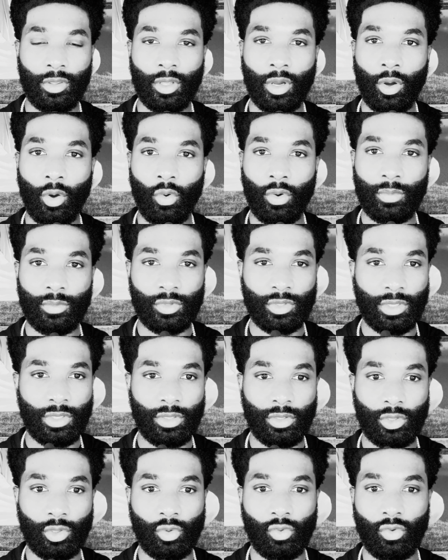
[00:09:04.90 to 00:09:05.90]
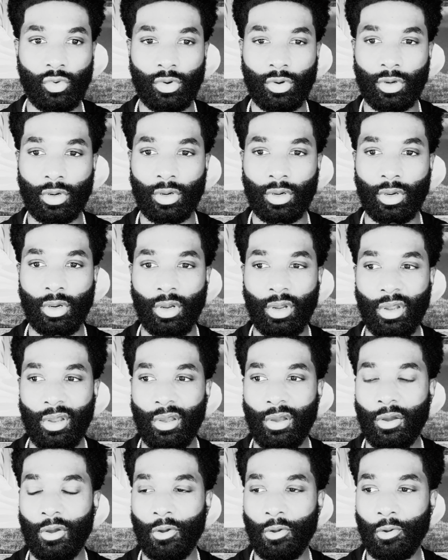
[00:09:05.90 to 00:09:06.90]
the OMG tour,
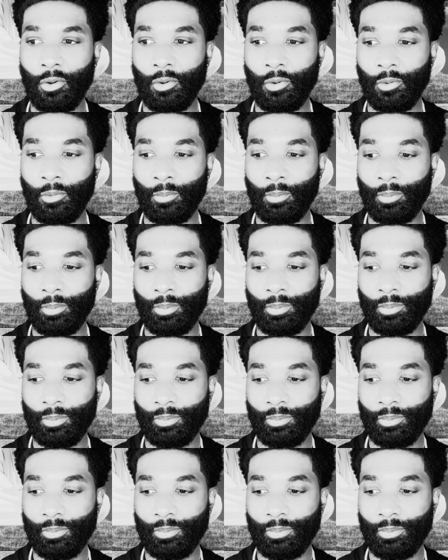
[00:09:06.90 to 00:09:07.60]
um,